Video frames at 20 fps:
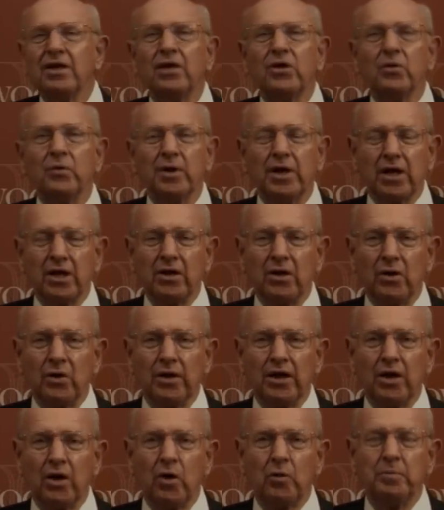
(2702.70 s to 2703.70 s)
We can
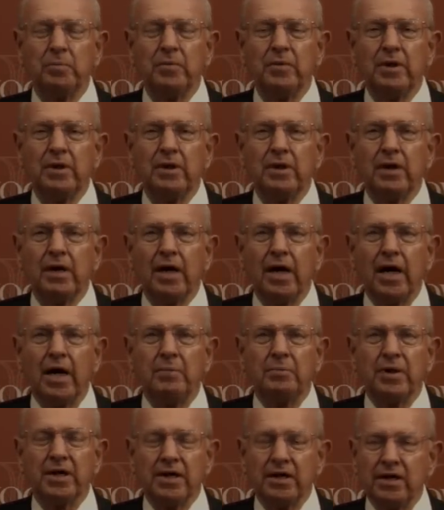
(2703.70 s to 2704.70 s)
only hope. Uh,
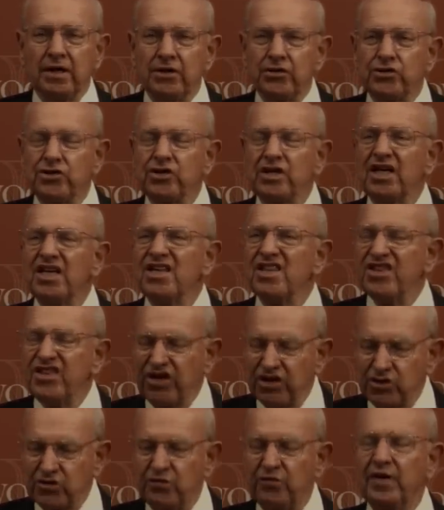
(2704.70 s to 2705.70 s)
but it is in
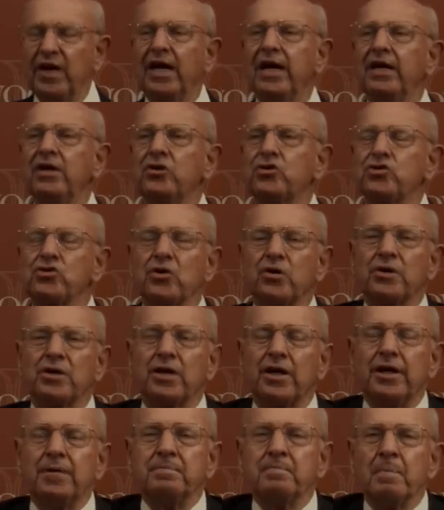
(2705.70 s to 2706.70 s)
this vein,
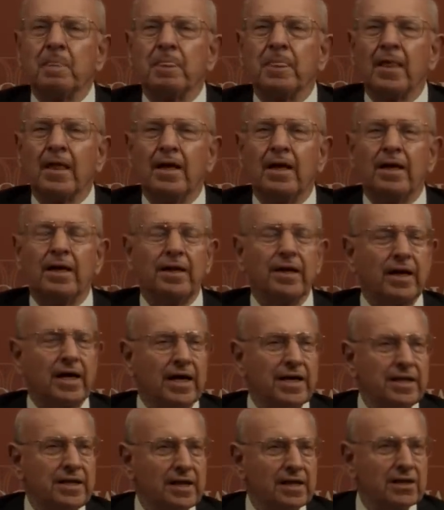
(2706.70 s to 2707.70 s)
certainly, that I
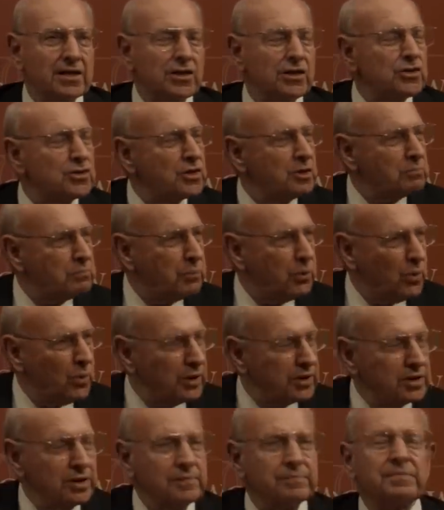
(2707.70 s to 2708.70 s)
think it is
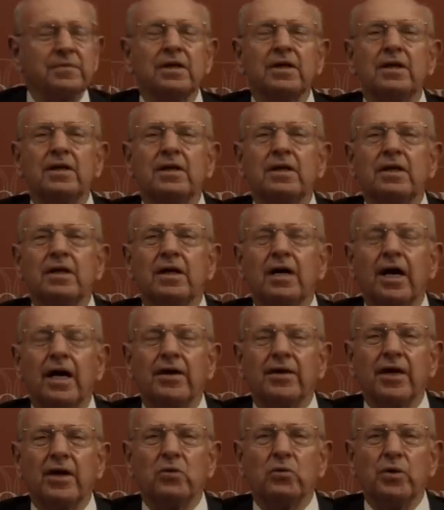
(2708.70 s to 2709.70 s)
important uh,
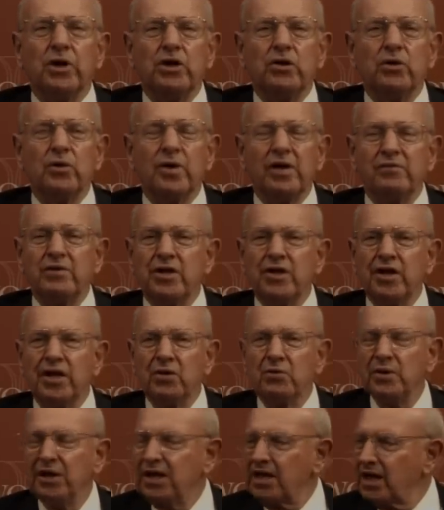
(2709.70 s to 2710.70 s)
that we do
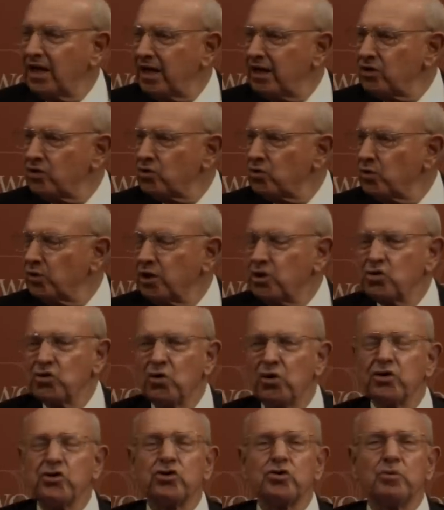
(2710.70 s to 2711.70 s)
everything we can to
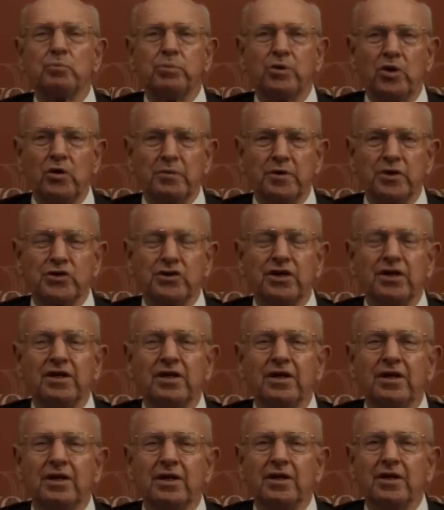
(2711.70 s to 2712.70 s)
exhaust
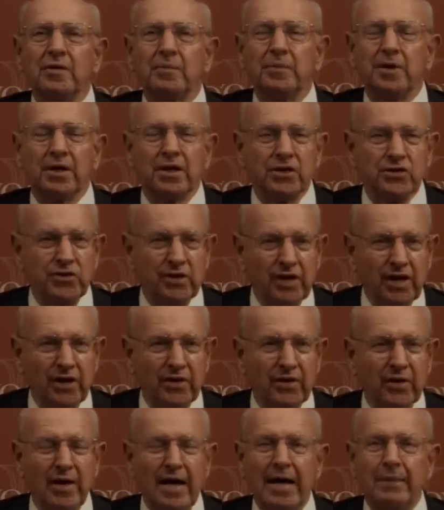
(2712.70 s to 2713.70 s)
diplomacy because the
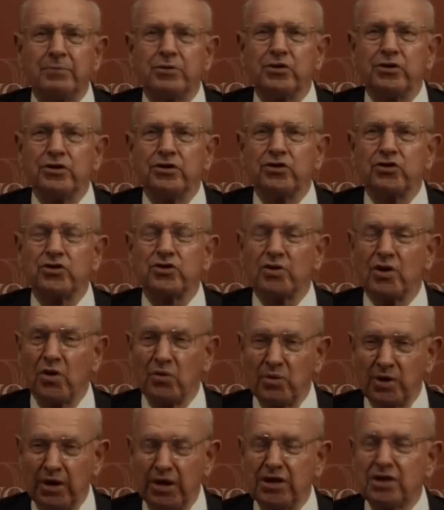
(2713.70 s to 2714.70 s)
other options are
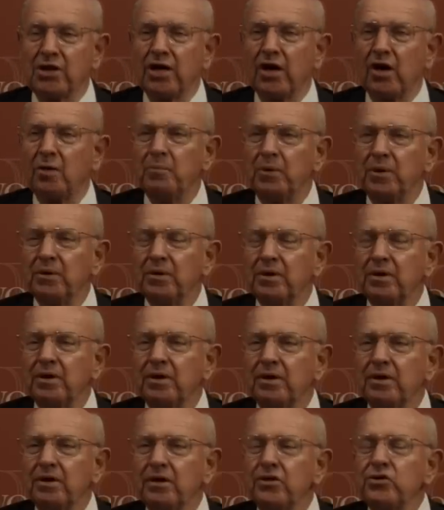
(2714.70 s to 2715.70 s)
really terrible.
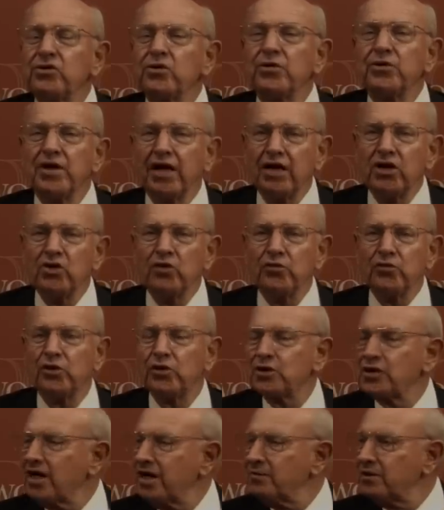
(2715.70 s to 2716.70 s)
So thank you for
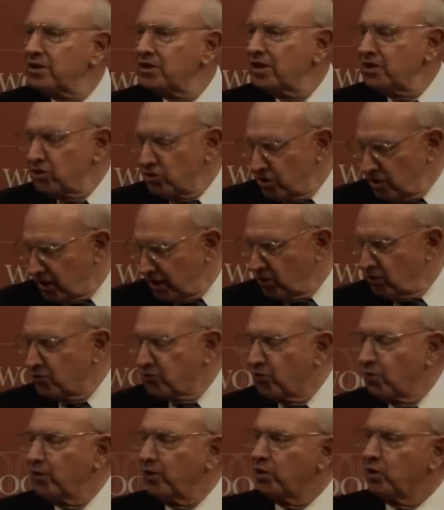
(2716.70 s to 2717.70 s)
your time and attention. I look
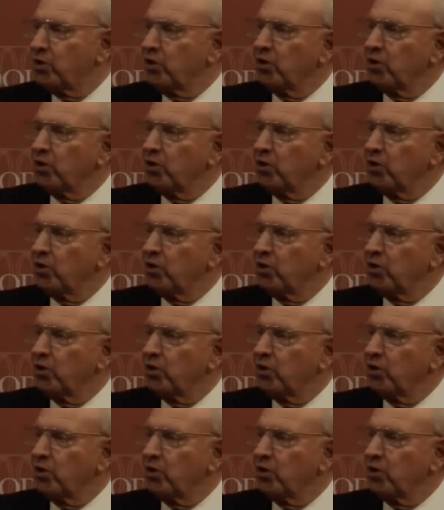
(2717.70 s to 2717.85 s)
forward to your